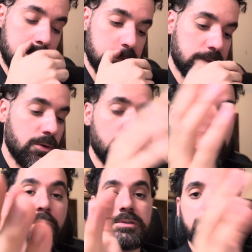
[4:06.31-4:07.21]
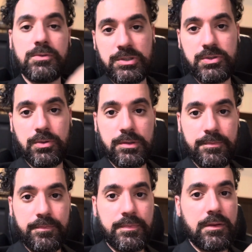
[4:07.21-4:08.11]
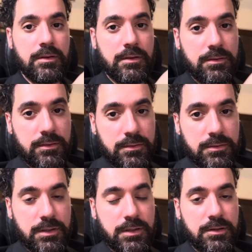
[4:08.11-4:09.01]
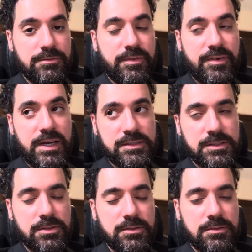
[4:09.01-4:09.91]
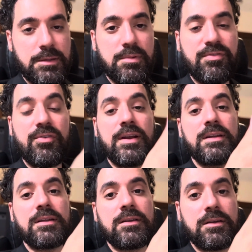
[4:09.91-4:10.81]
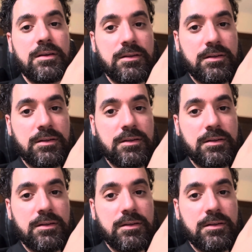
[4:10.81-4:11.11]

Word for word: So, long story short, the vizier, he befriended